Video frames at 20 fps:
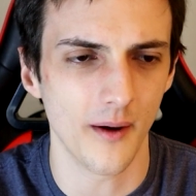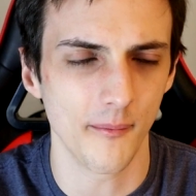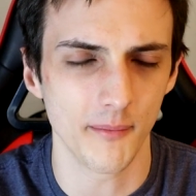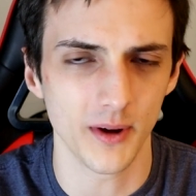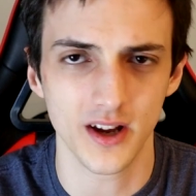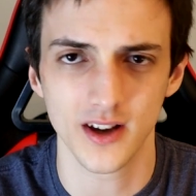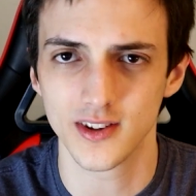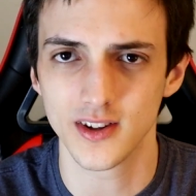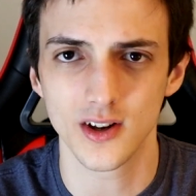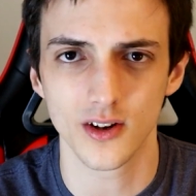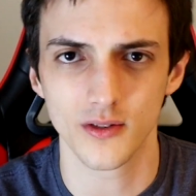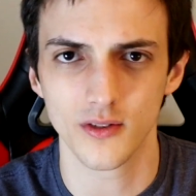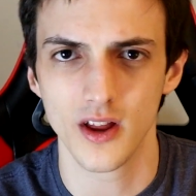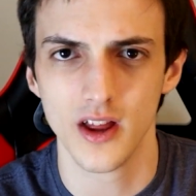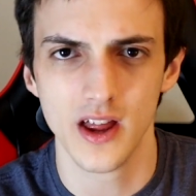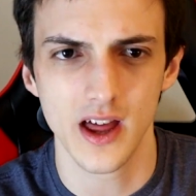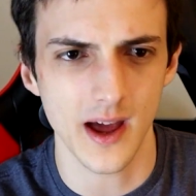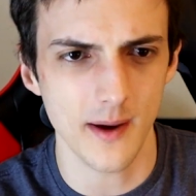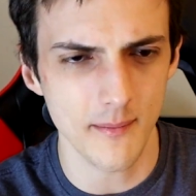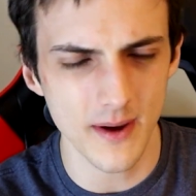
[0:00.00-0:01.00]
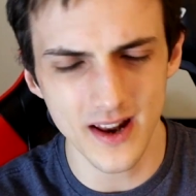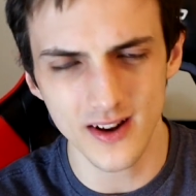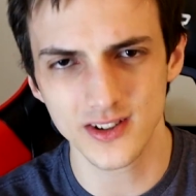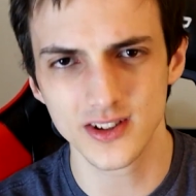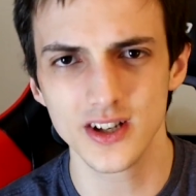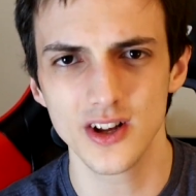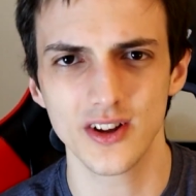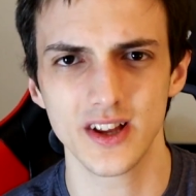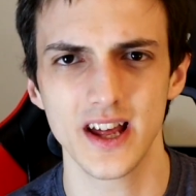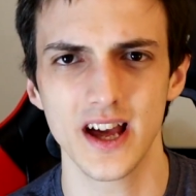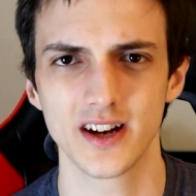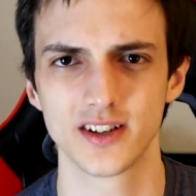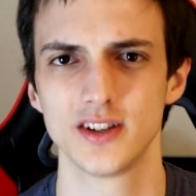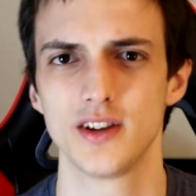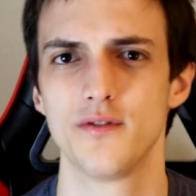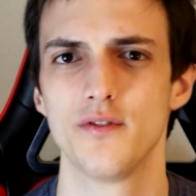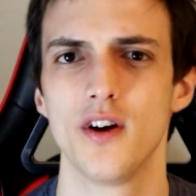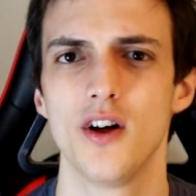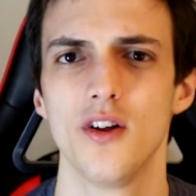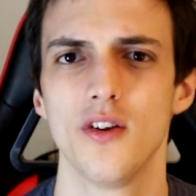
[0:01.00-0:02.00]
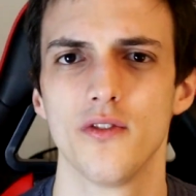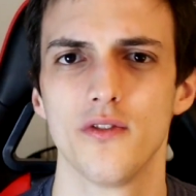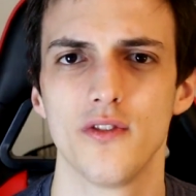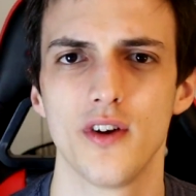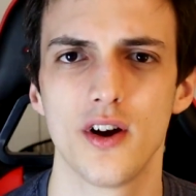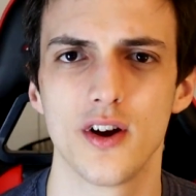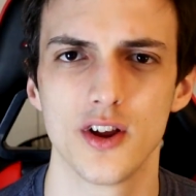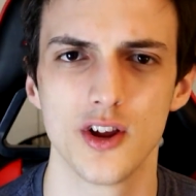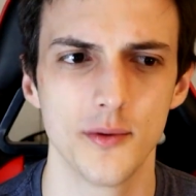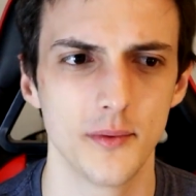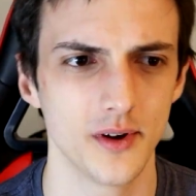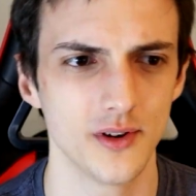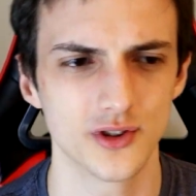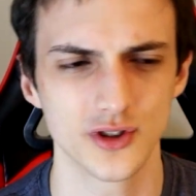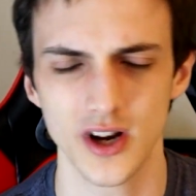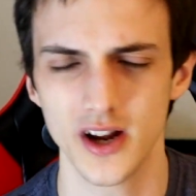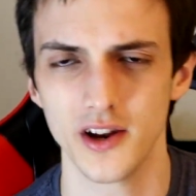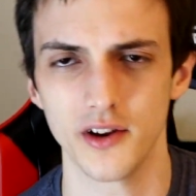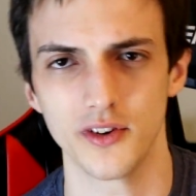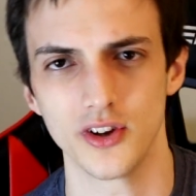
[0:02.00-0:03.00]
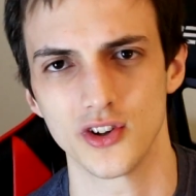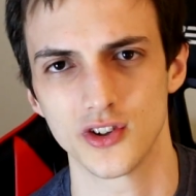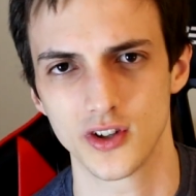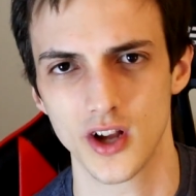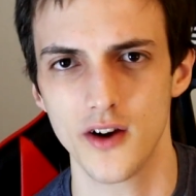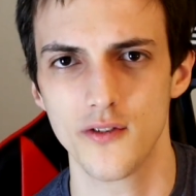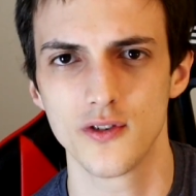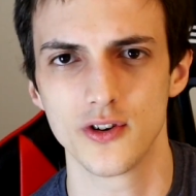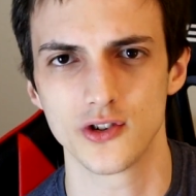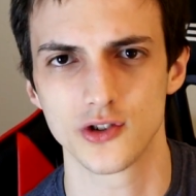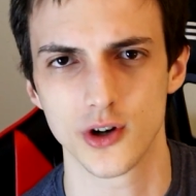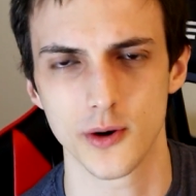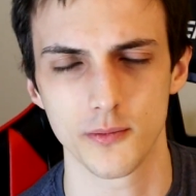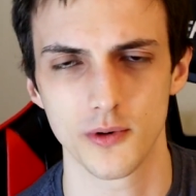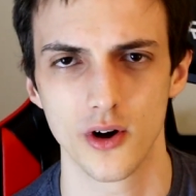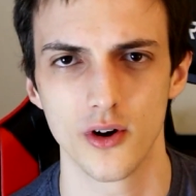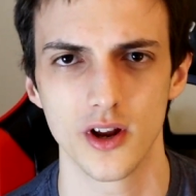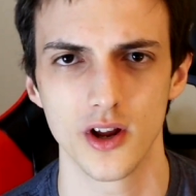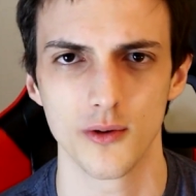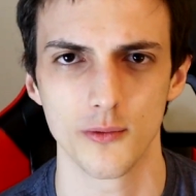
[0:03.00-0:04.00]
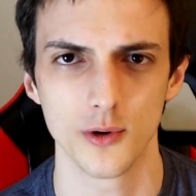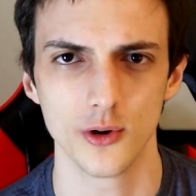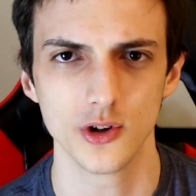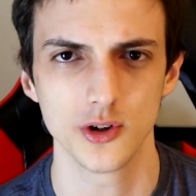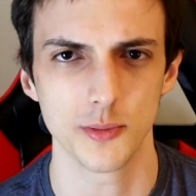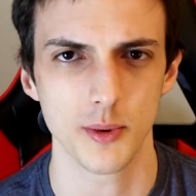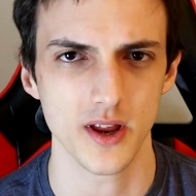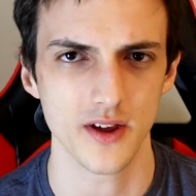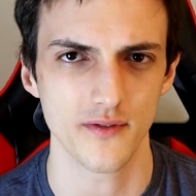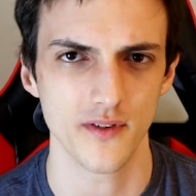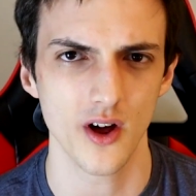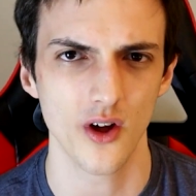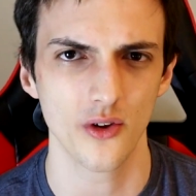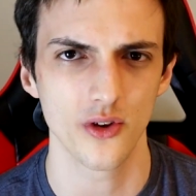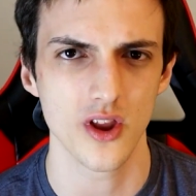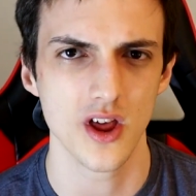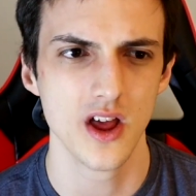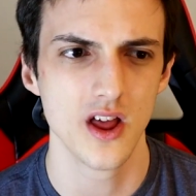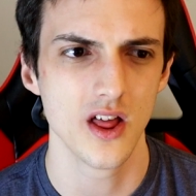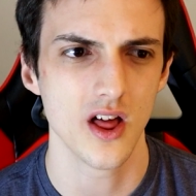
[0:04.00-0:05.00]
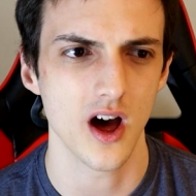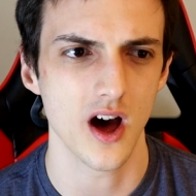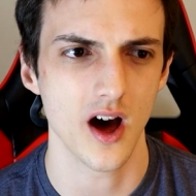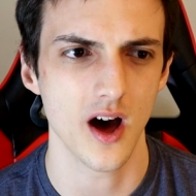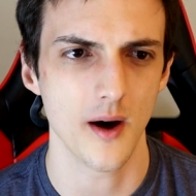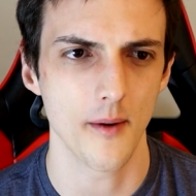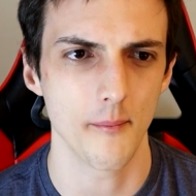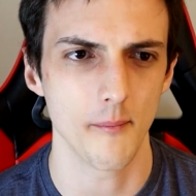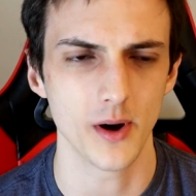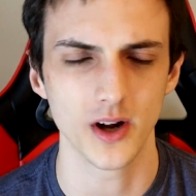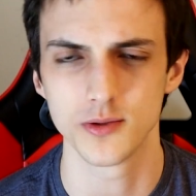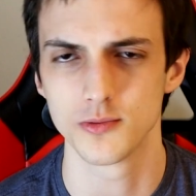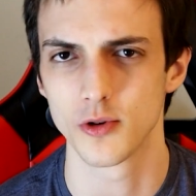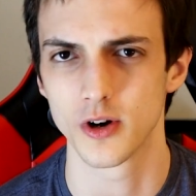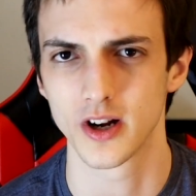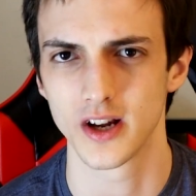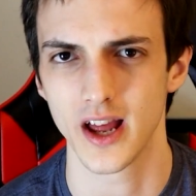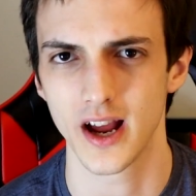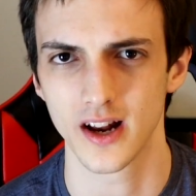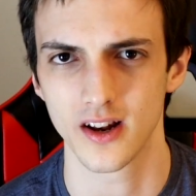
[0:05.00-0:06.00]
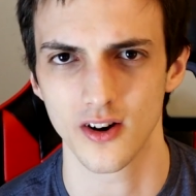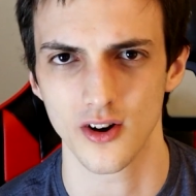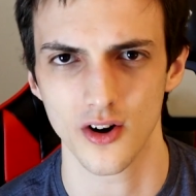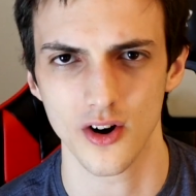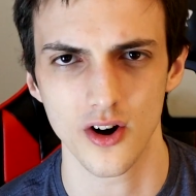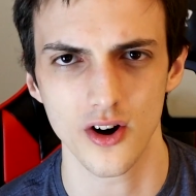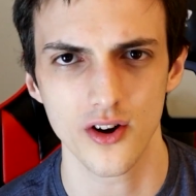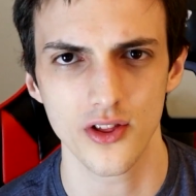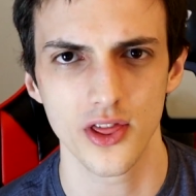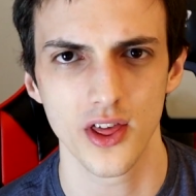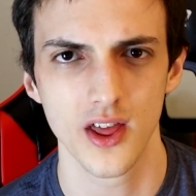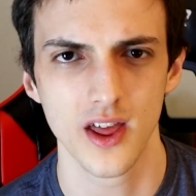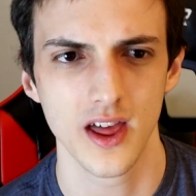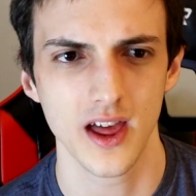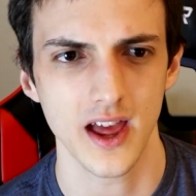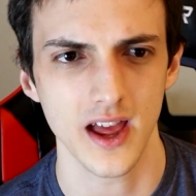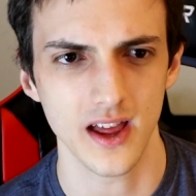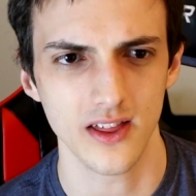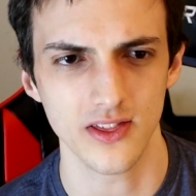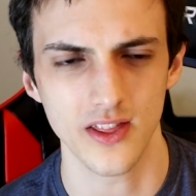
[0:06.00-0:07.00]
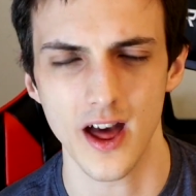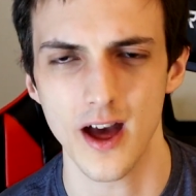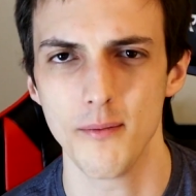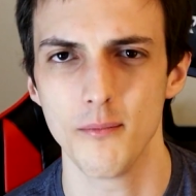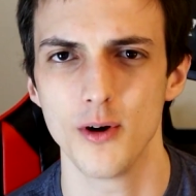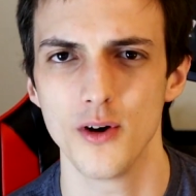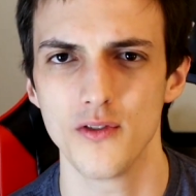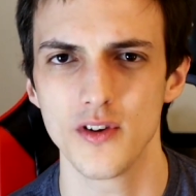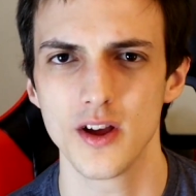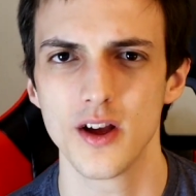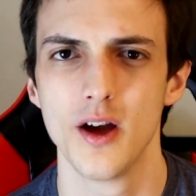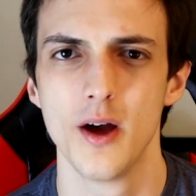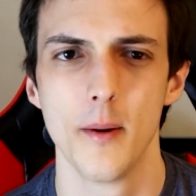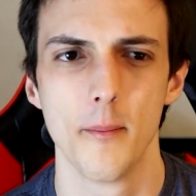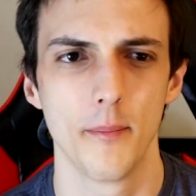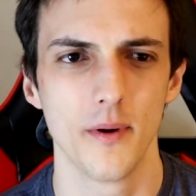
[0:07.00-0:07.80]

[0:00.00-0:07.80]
Because in Man of Steel, he actually felt very human. He's trying to discover his Kryptonian roots, but he felt much more connected to Earth in that movie.